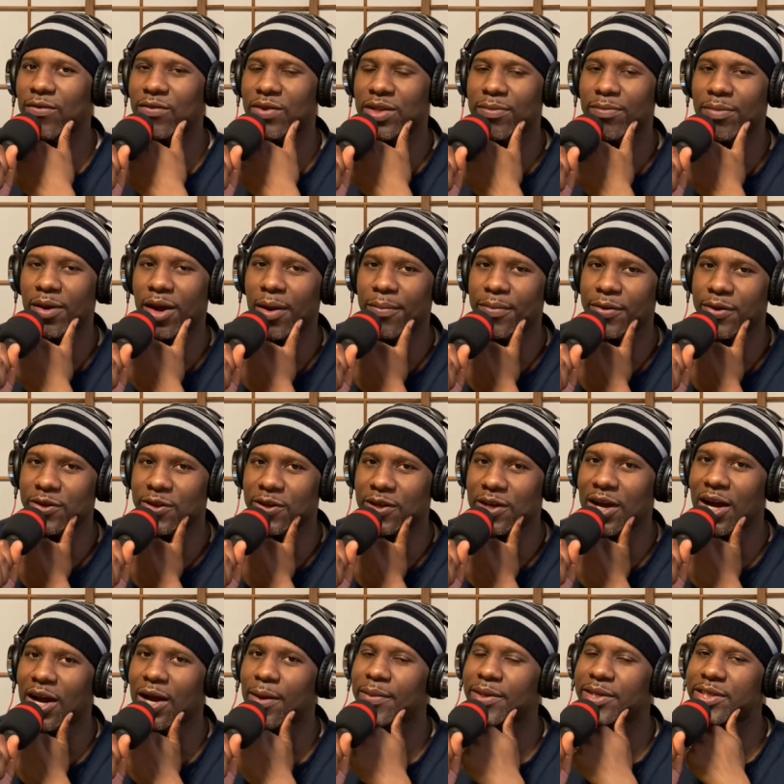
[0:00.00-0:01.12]
Really popular
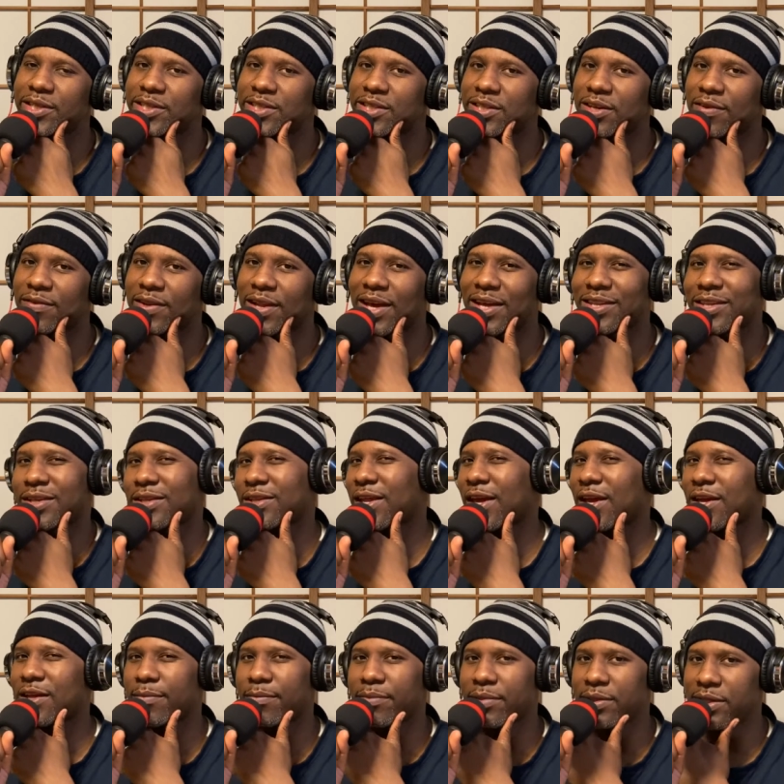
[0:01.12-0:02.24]
comics and stuff. Like I think they
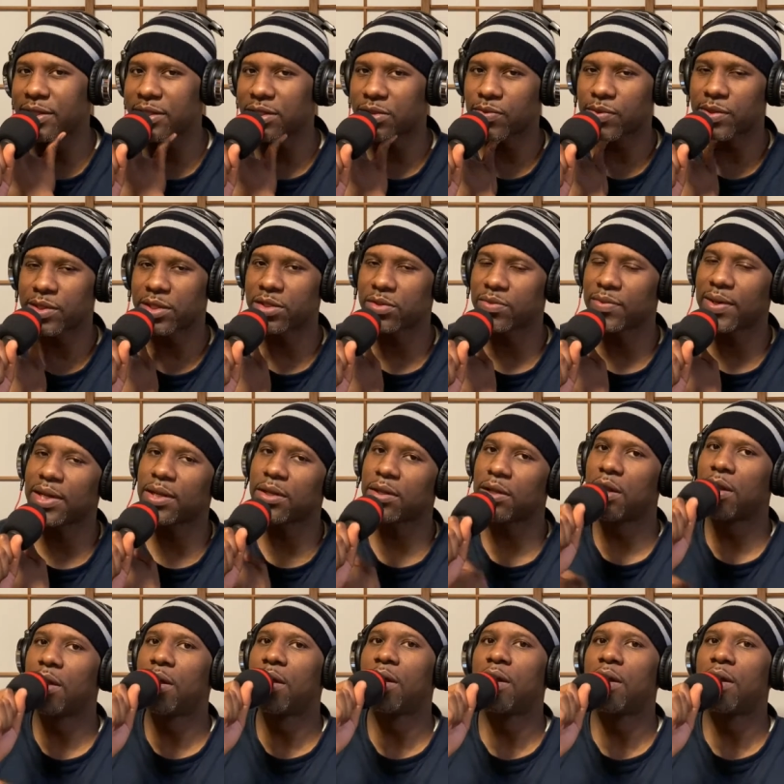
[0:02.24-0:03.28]
had a Bleach one as well.